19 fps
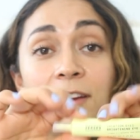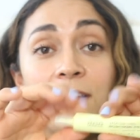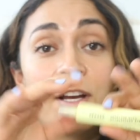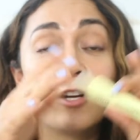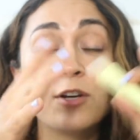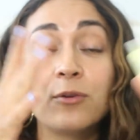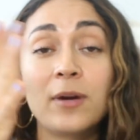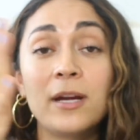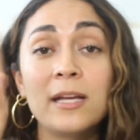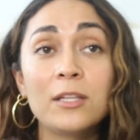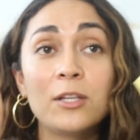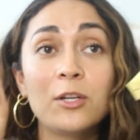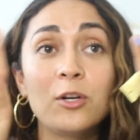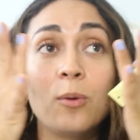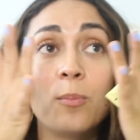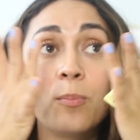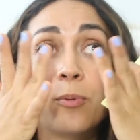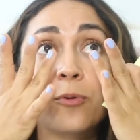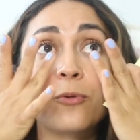like a great
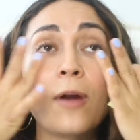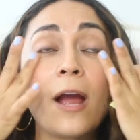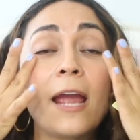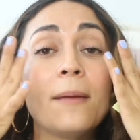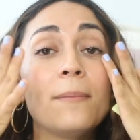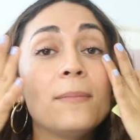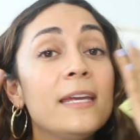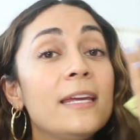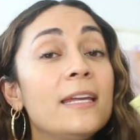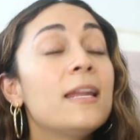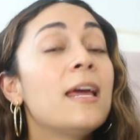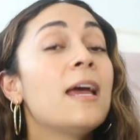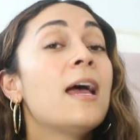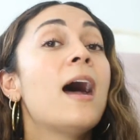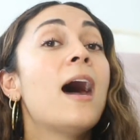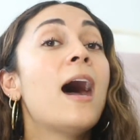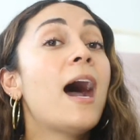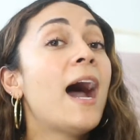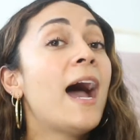little priming
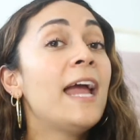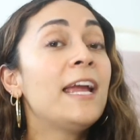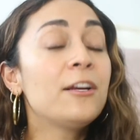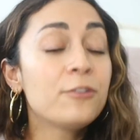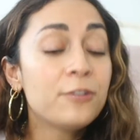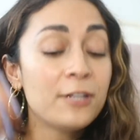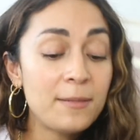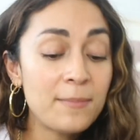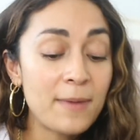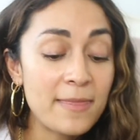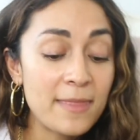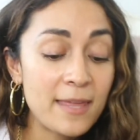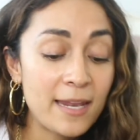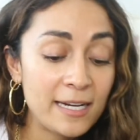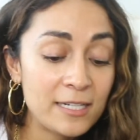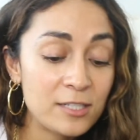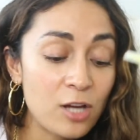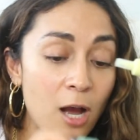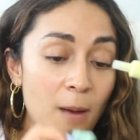eye cream and then
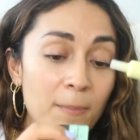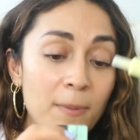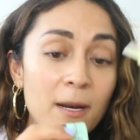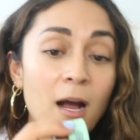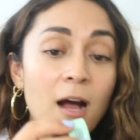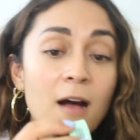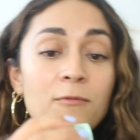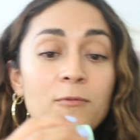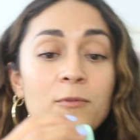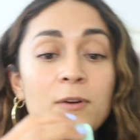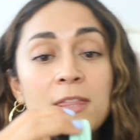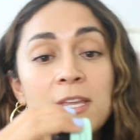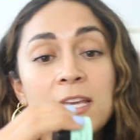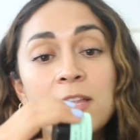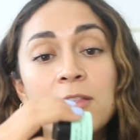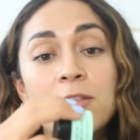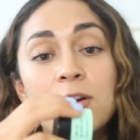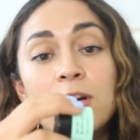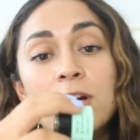I top it off with
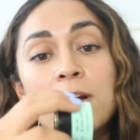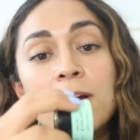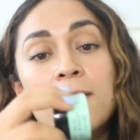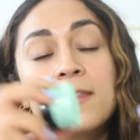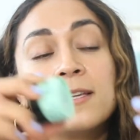either